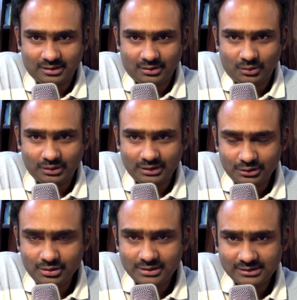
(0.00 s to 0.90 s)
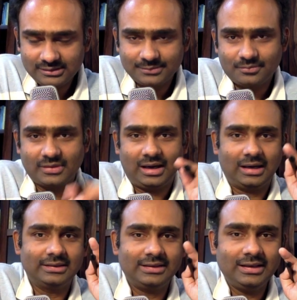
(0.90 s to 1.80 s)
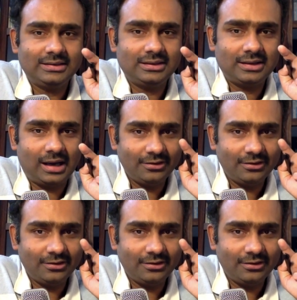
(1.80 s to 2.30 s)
what I'll do is I'll take the